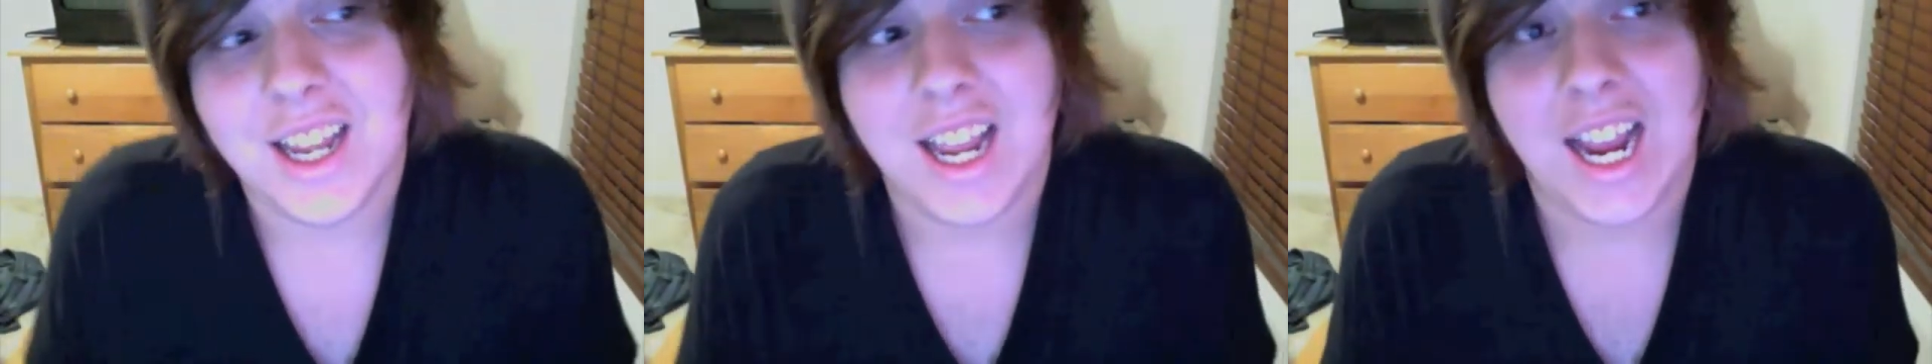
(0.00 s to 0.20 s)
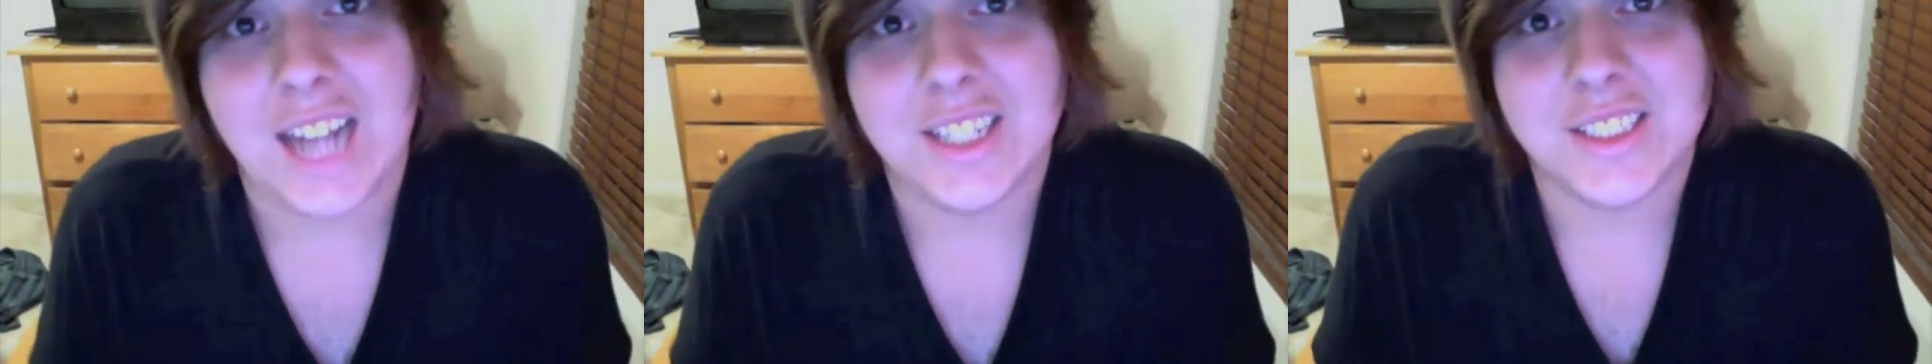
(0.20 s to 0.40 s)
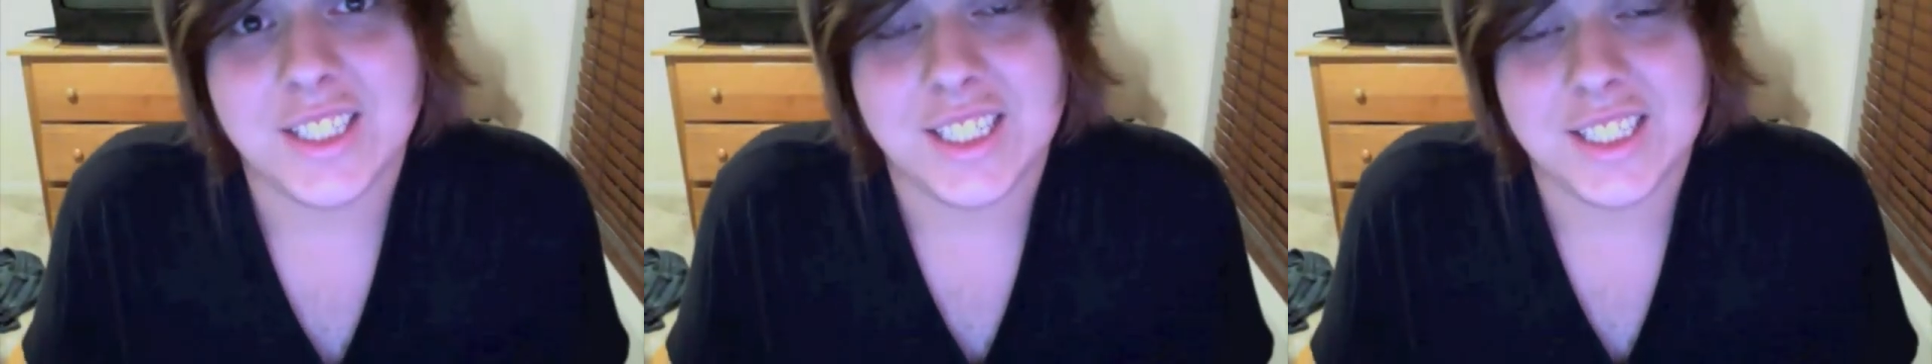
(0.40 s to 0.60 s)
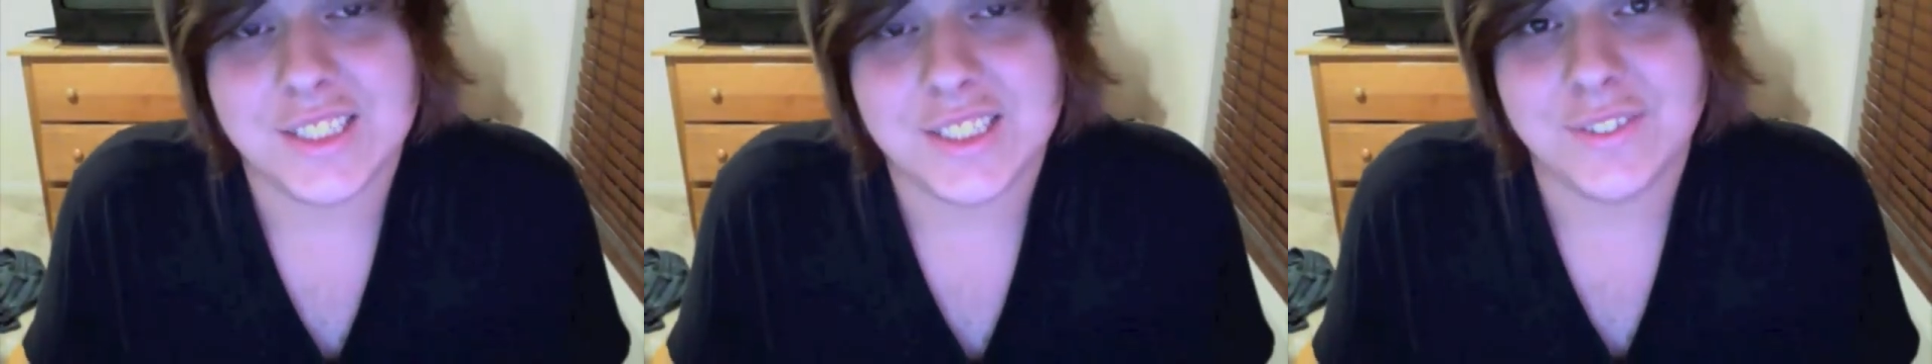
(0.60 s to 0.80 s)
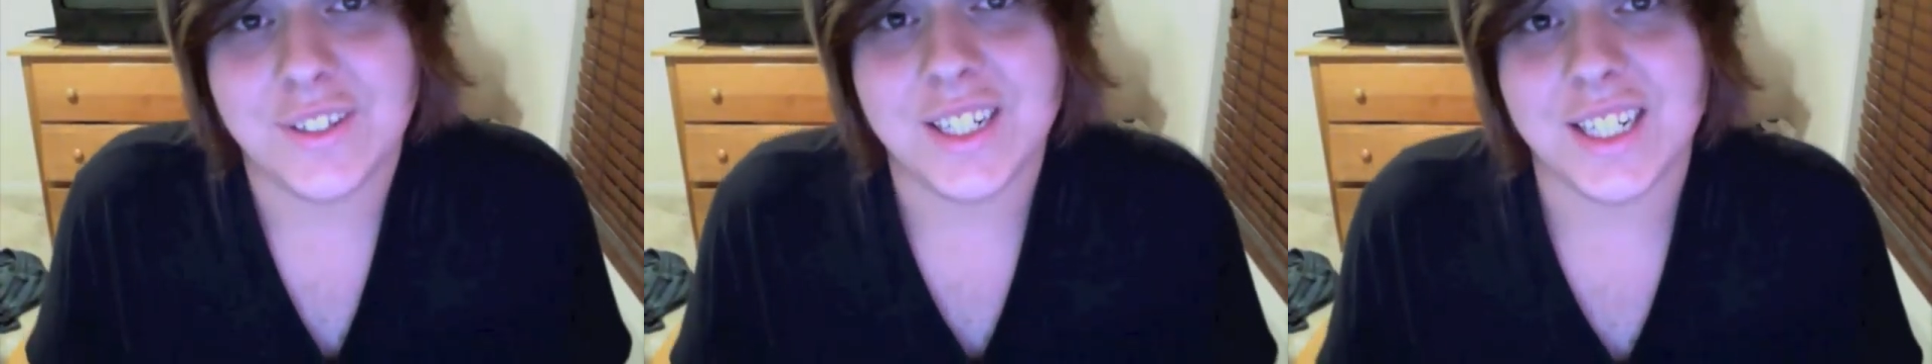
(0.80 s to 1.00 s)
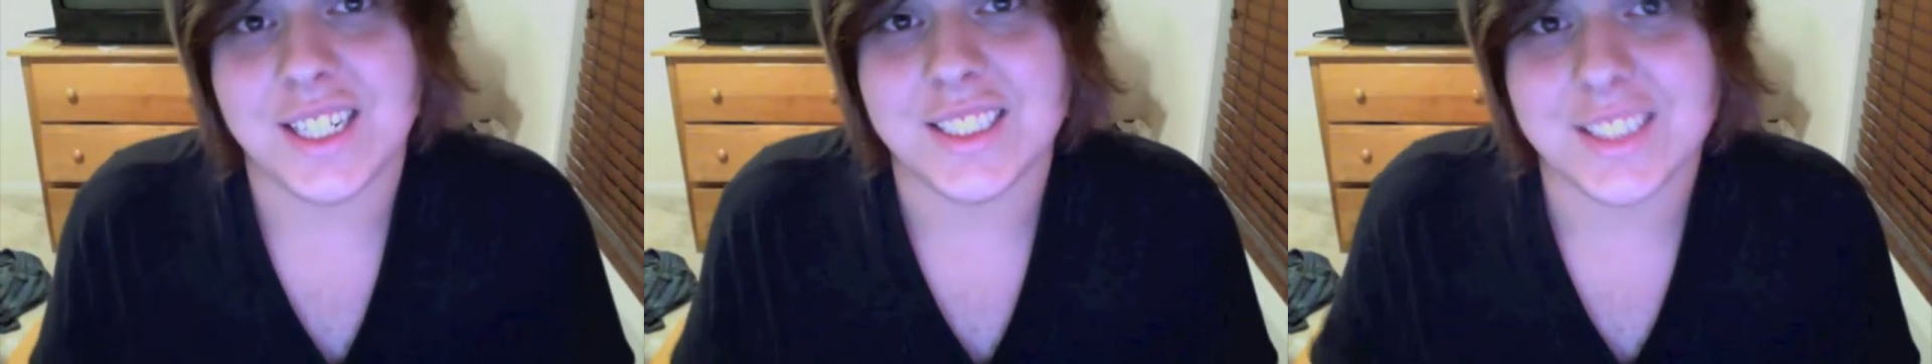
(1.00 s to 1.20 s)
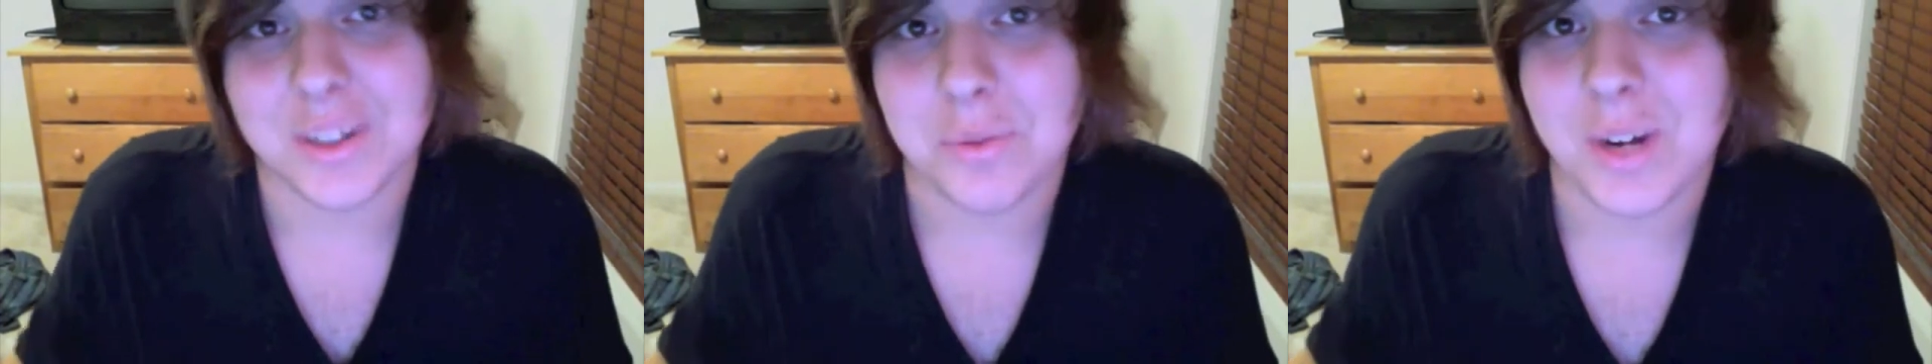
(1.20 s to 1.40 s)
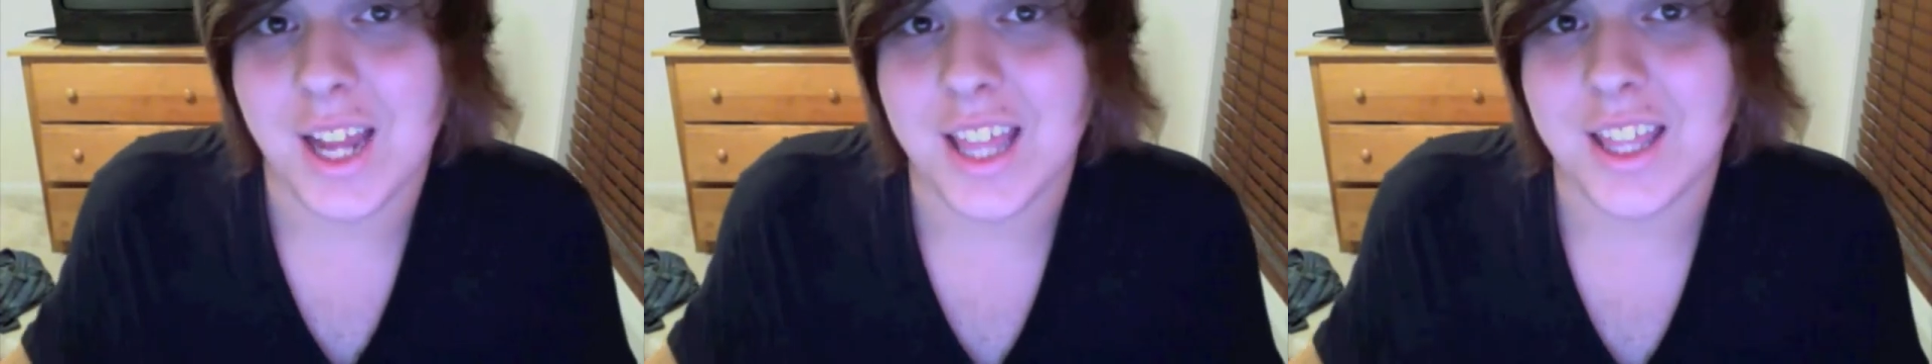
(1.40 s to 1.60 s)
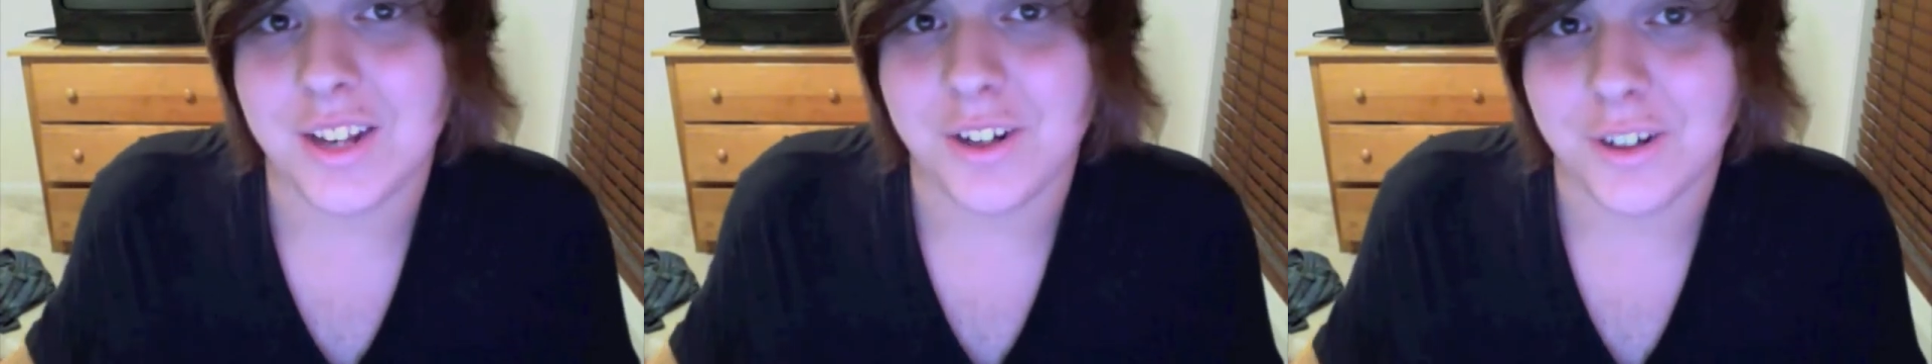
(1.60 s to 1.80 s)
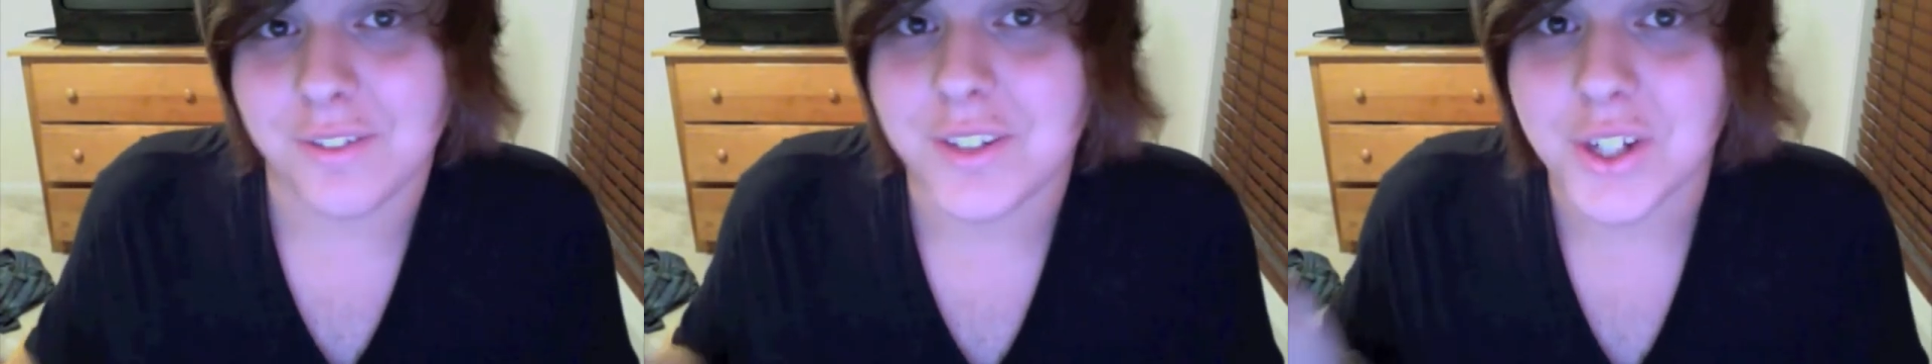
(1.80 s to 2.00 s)
I just think it's funny that someone had the
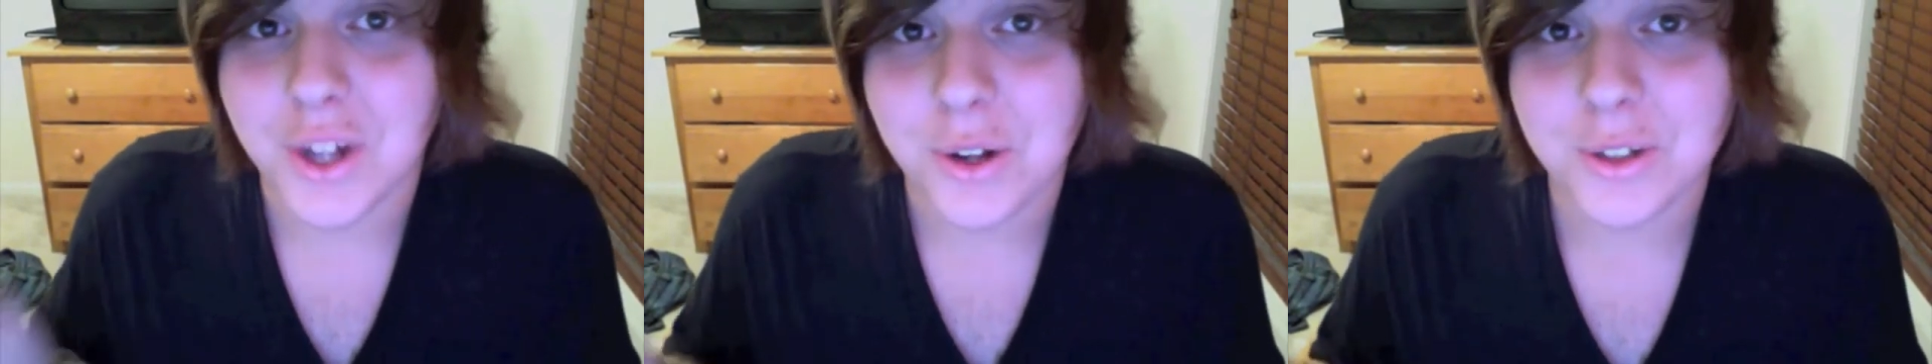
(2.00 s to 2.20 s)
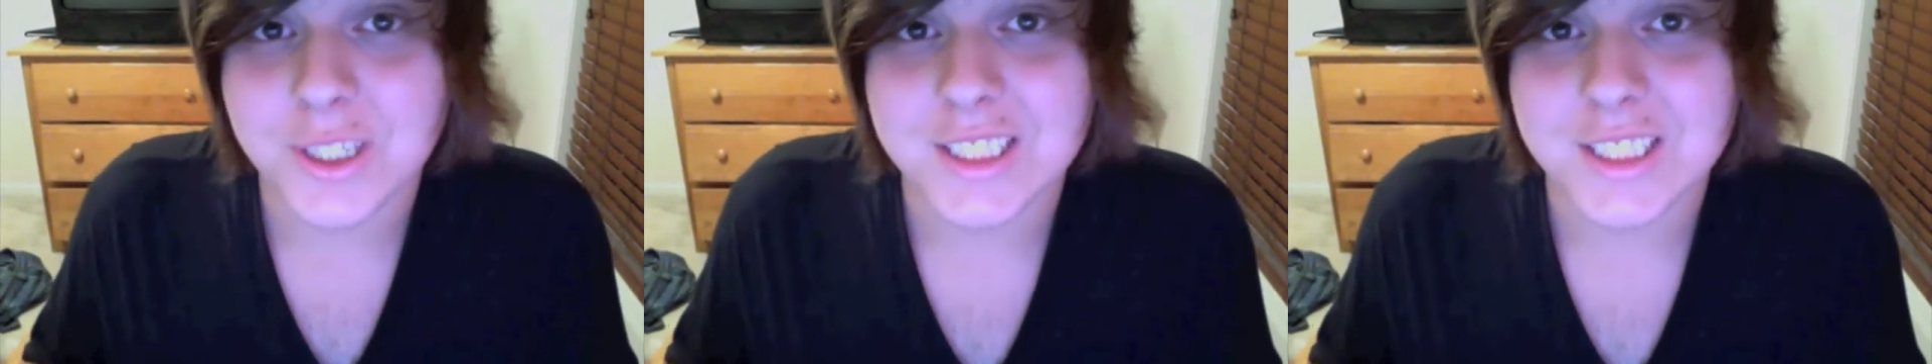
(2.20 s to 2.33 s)
nerve to go to his